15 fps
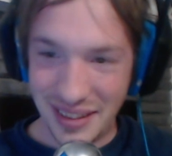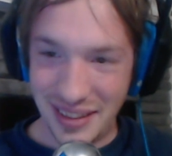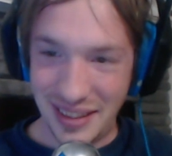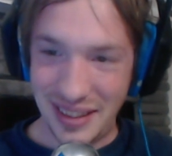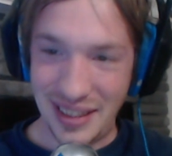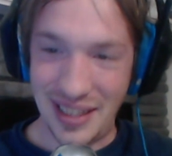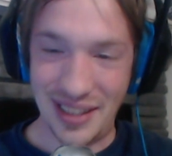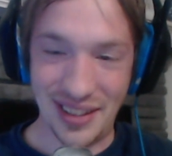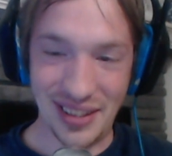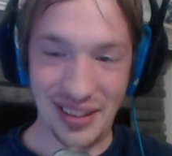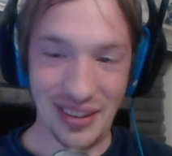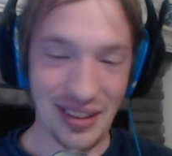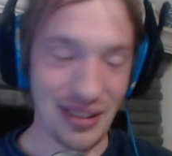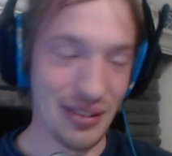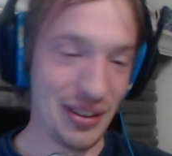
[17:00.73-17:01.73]
It's
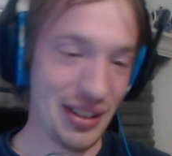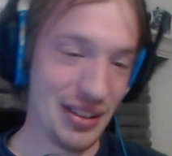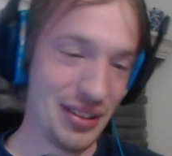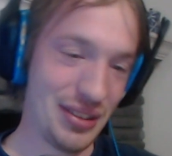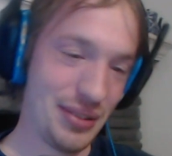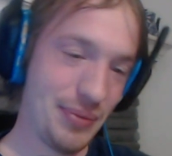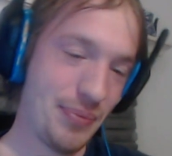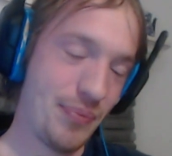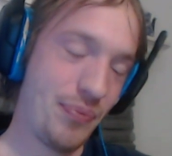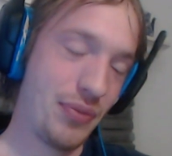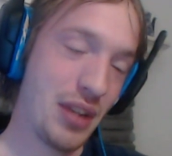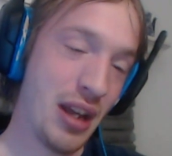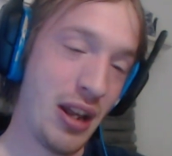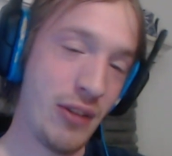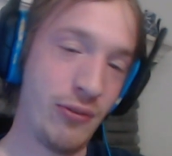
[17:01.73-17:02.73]
hilarious.
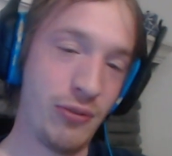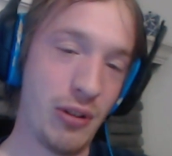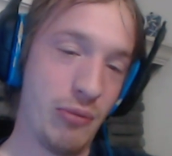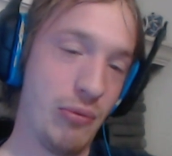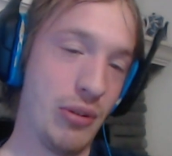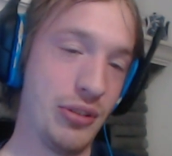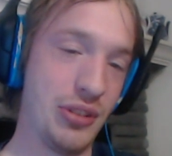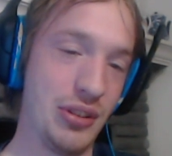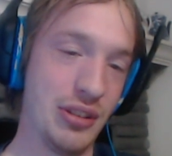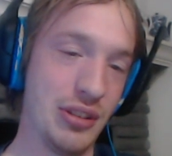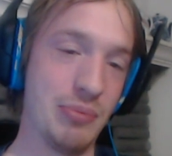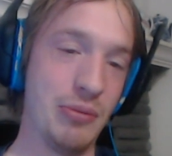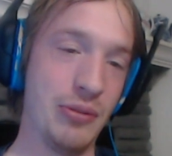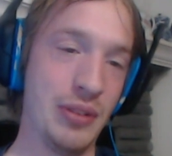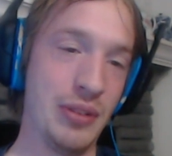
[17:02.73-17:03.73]
I had fun watching this
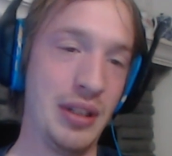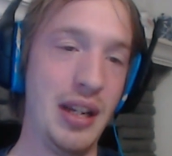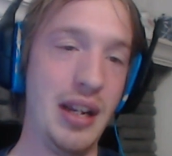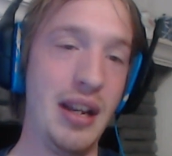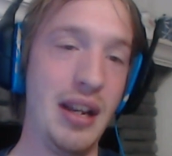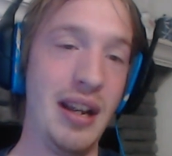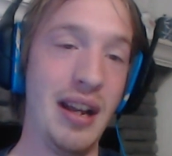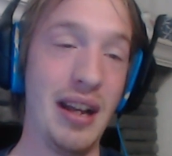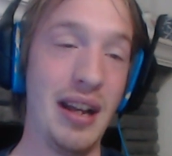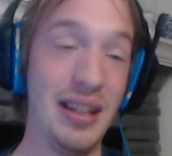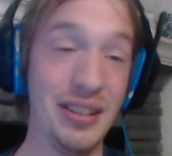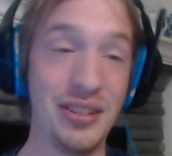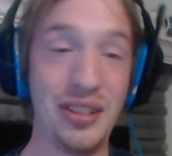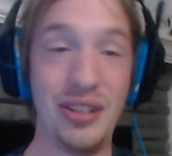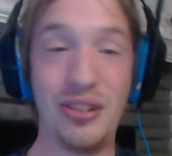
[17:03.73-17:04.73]
movie. I
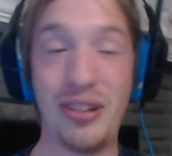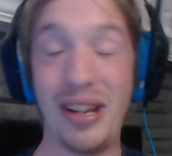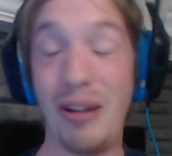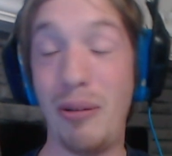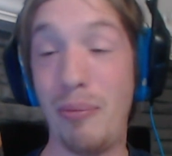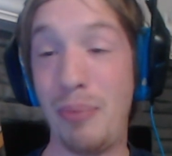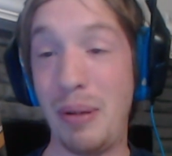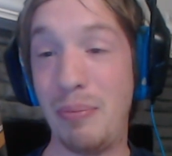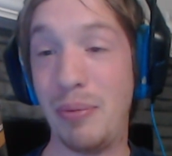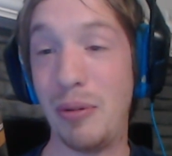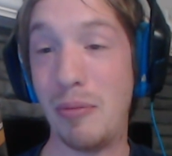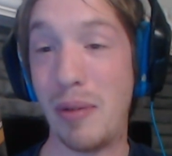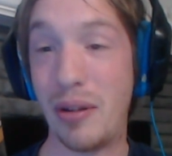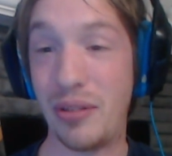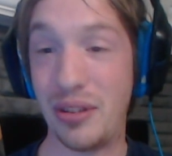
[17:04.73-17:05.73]
actually tell people
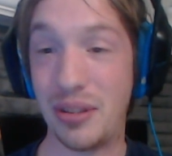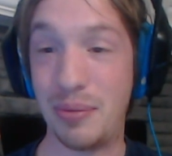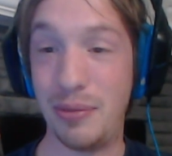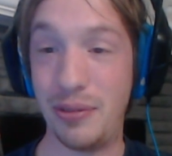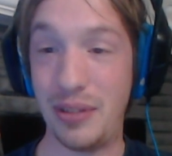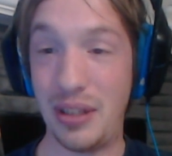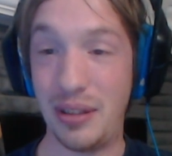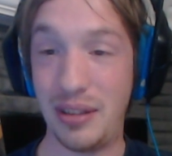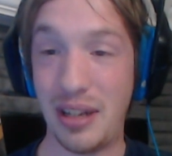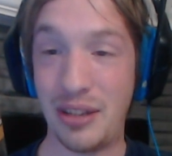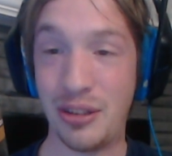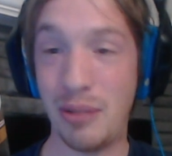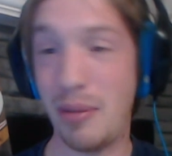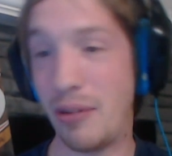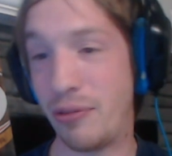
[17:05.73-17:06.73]
about this movie. I
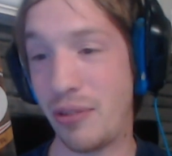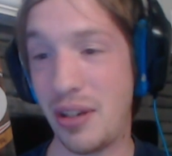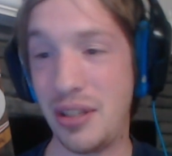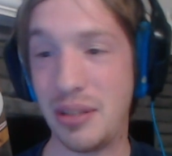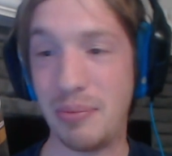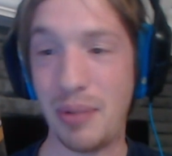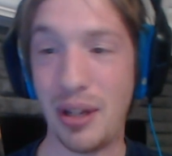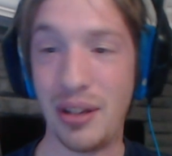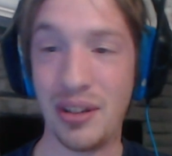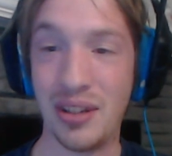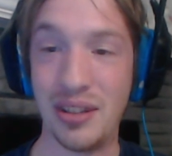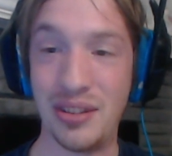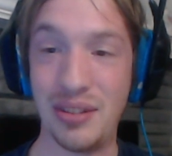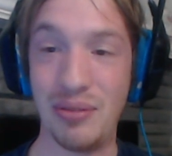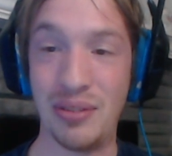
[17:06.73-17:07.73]
tell my friends about it
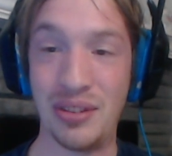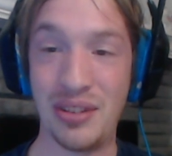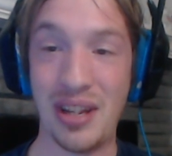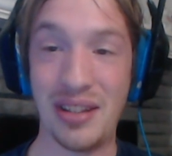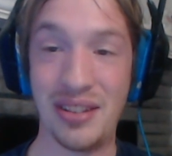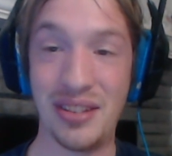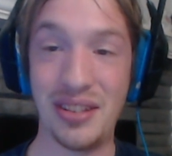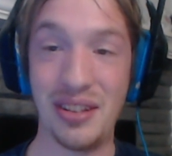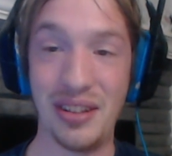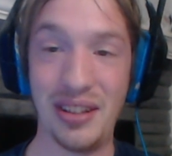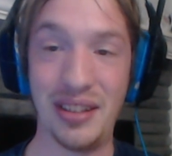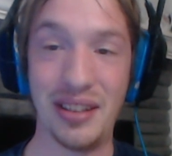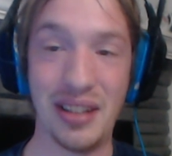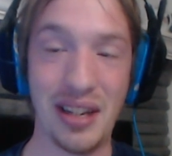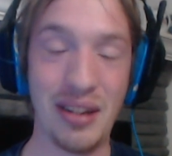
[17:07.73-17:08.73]
because it was that
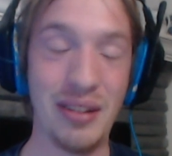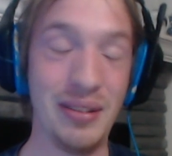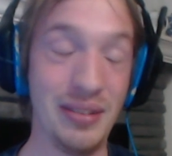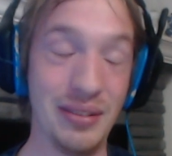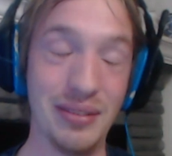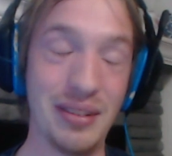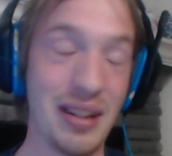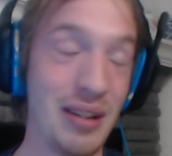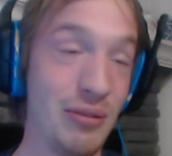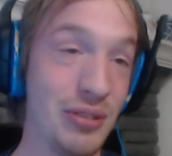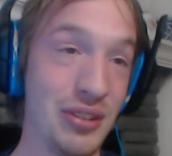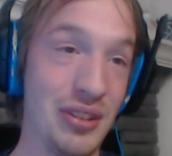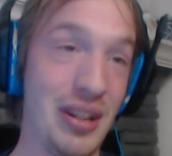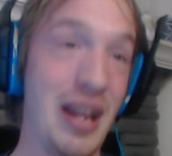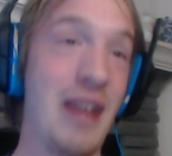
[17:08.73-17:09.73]
silly. I
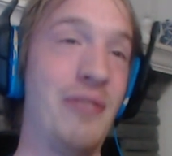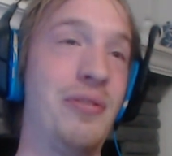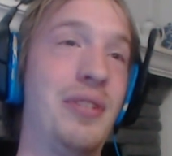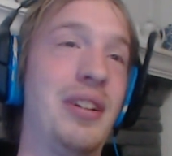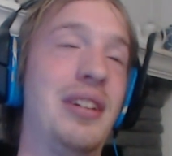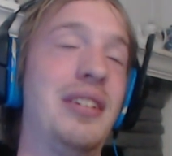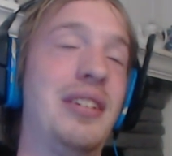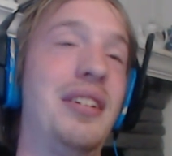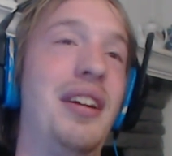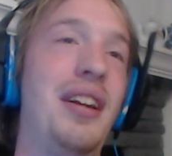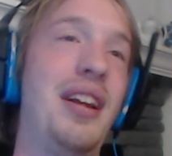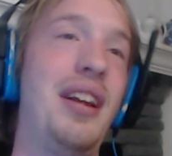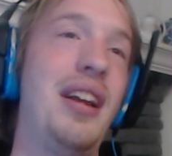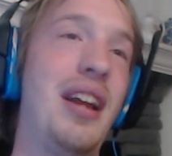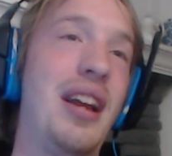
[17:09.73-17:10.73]
was laughing.
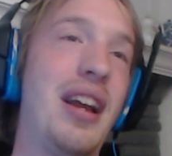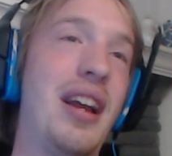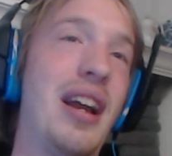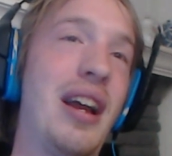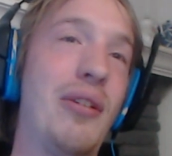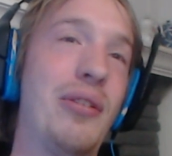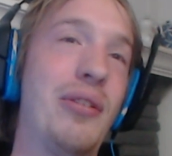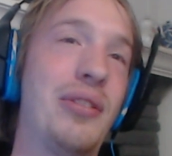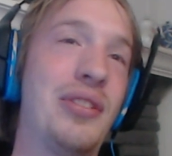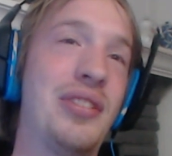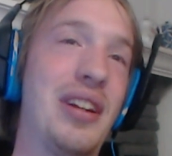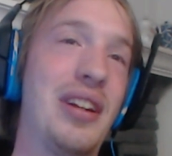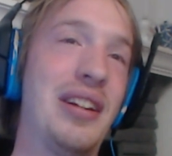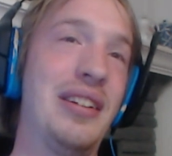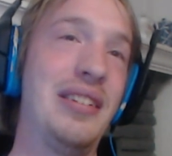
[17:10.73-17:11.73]
I was
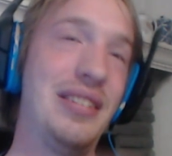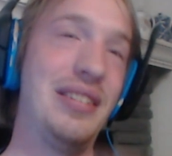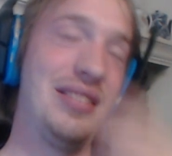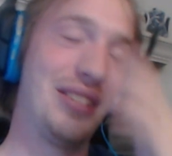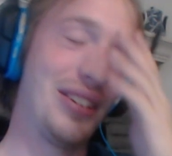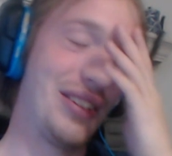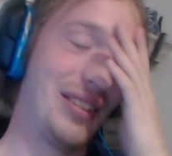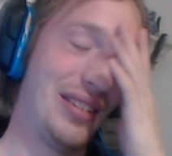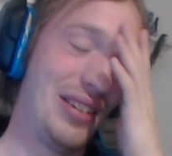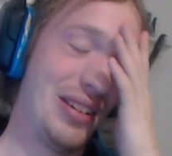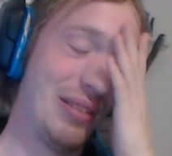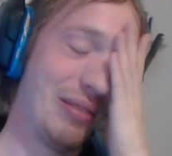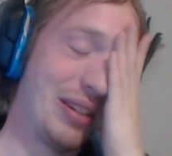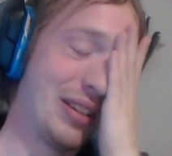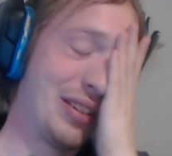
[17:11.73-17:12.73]
like chuckling to
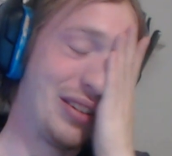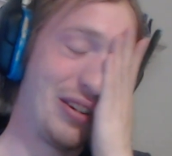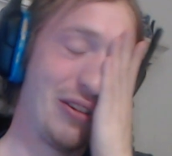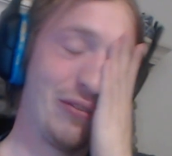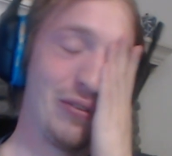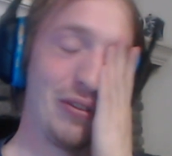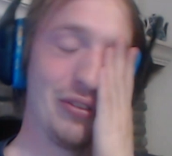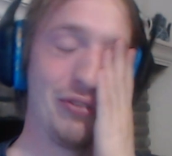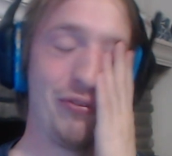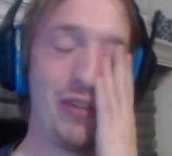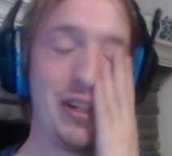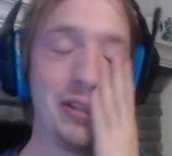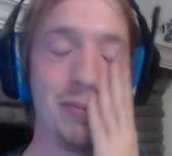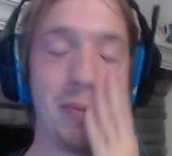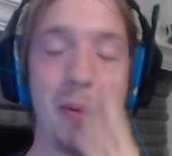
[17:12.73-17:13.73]
myself. I was
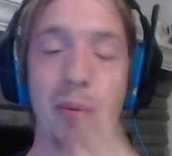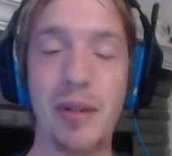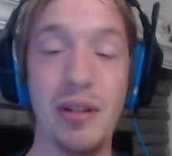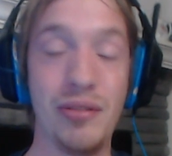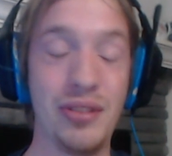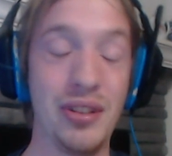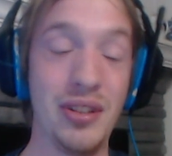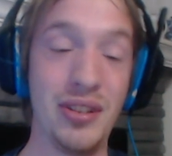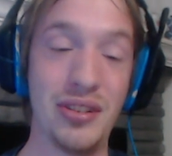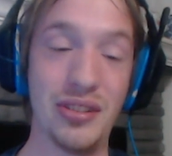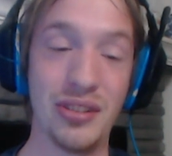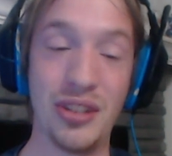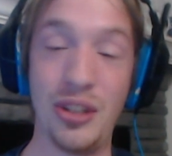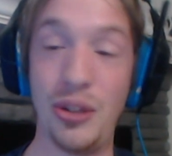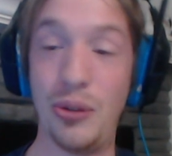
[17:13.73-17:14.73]
face palming. I was like, this is
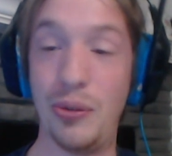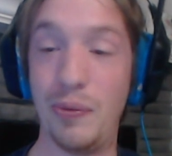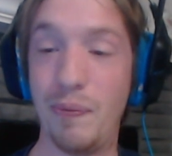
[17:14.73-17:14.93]
cute.